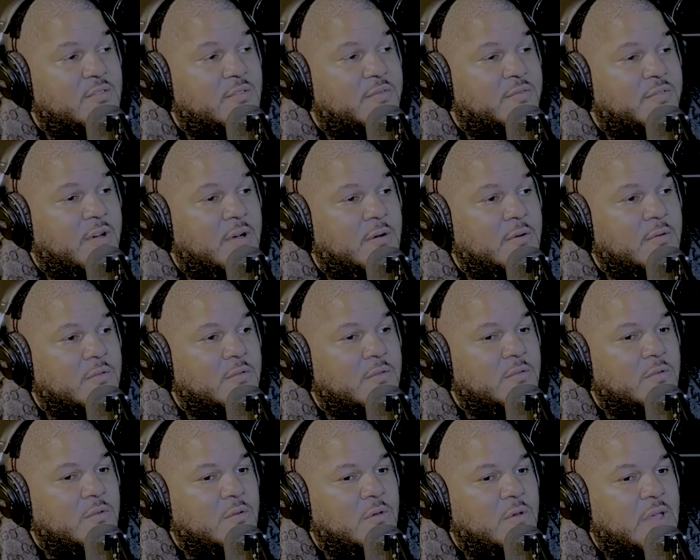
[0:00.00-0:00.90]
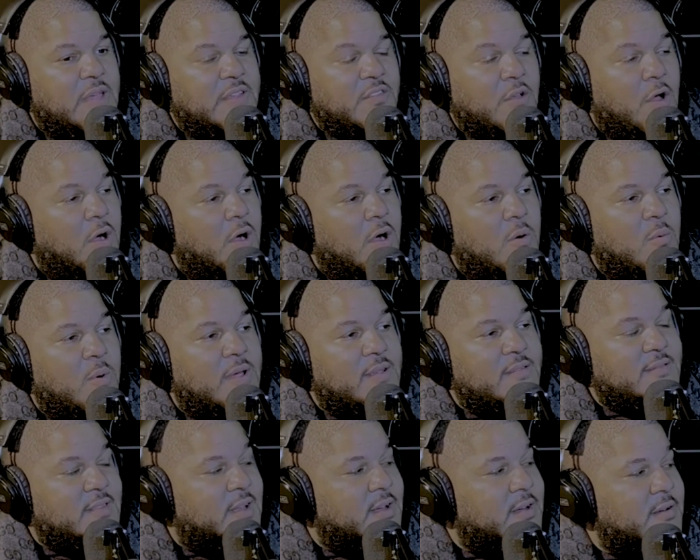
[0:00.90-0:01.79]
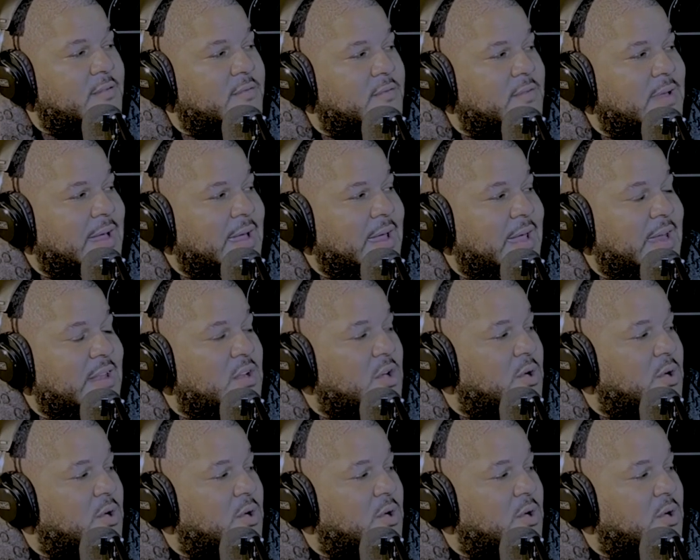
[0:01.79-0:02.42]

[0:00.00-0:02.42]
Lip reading: folks, it's always love. Like it don't